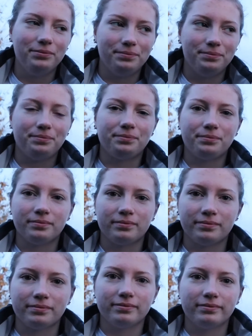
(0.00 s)

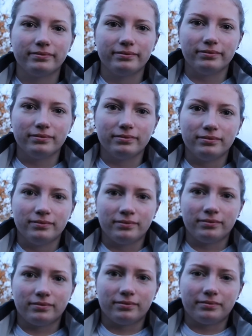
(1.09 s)

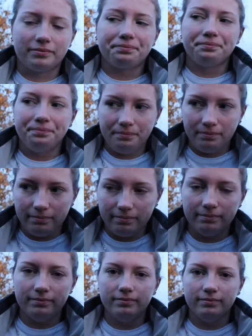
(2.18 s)

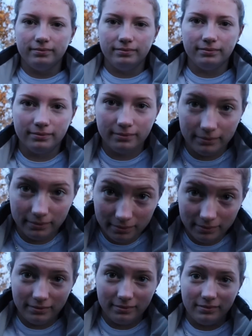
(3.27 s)

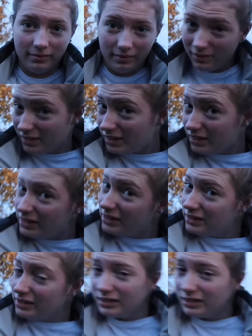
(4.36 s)
(silent)